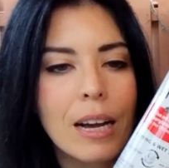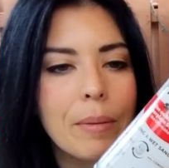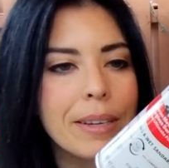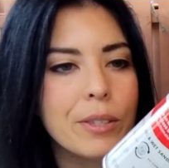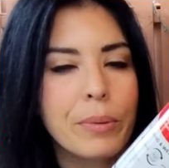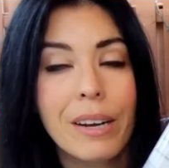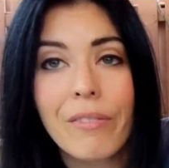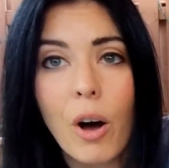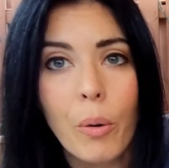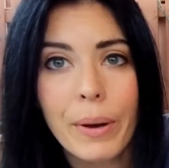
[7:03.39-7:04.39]
It's what I've
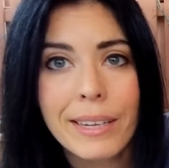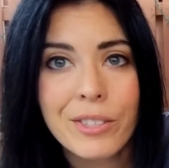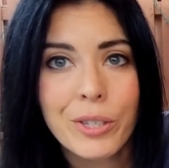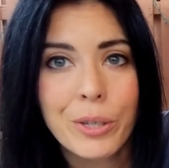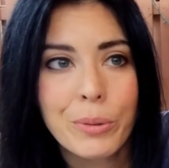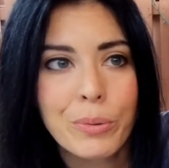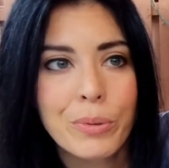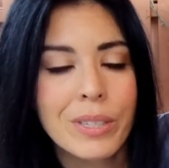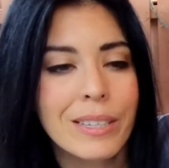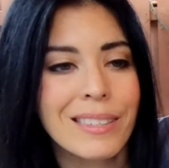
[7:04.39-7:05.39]
always
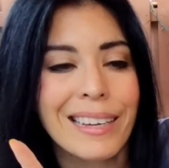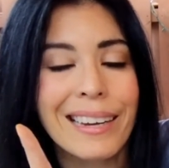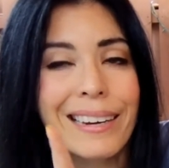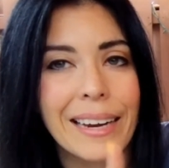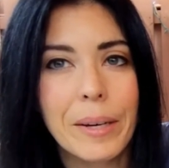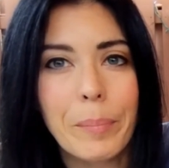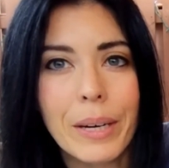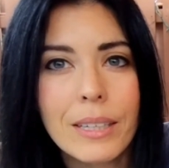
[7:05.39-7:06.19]
used. It's like $9.